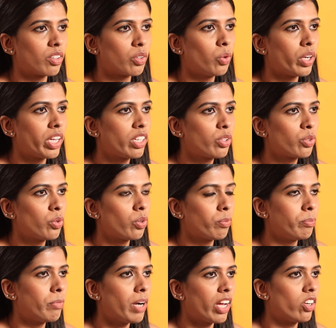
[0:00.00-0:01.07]
going to
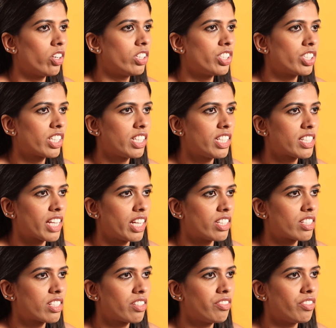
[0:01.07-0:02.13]
biologically
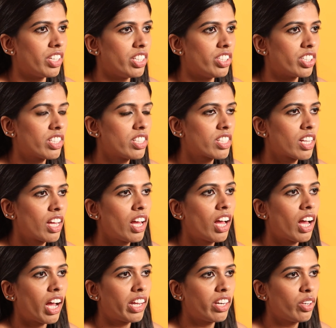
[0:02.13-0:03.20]
sensitive regions.
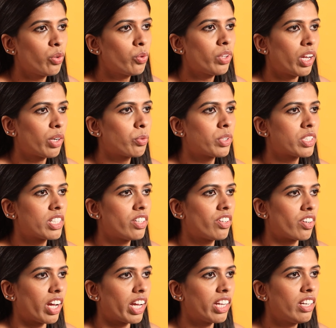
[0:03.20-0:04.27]
I knew that
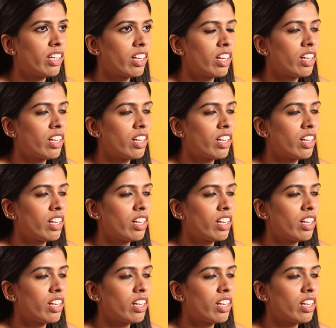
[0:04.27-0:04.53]
wasn't right.